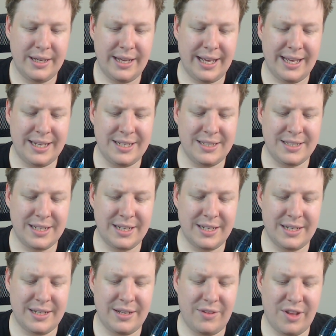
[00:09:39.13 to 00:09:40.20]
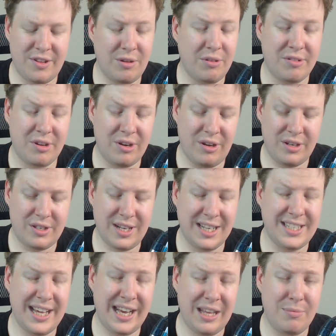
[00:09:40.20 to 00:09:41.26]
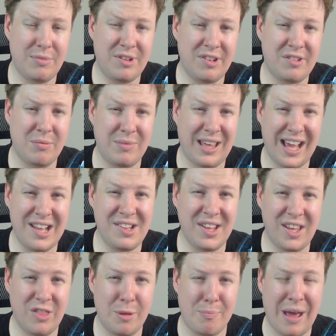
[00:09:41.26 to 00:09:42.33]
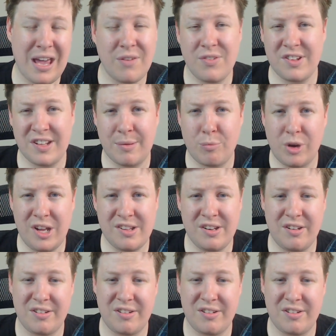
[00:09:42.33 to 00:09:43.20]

And there's also titanium system casing in the bank for some reason,